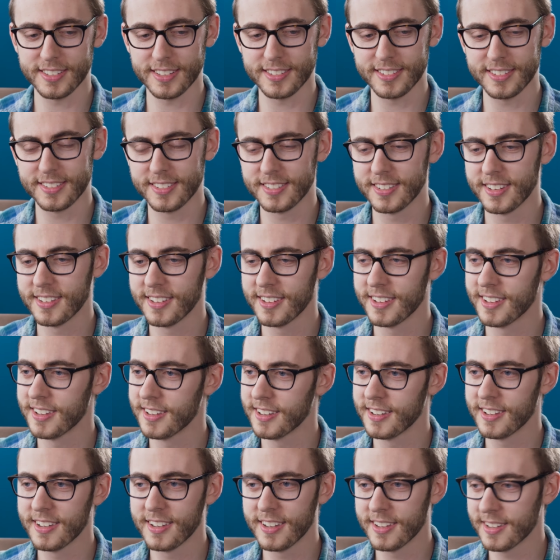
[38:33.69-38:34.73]
Because
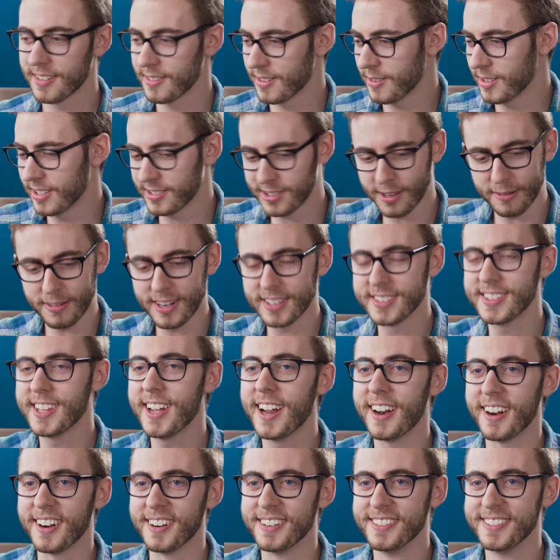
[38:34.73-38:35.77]
it's all right
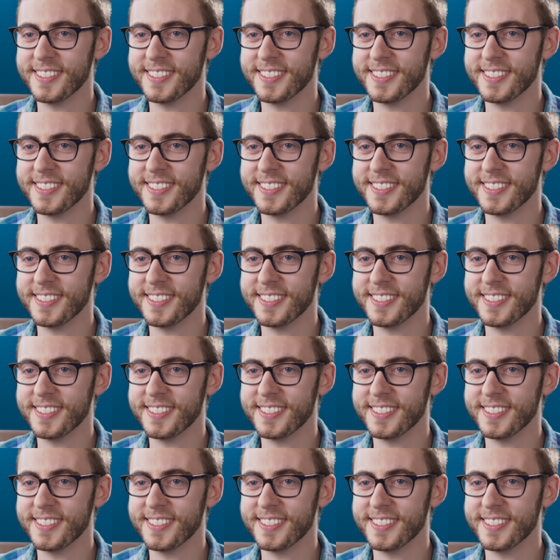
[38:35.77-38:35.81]
there.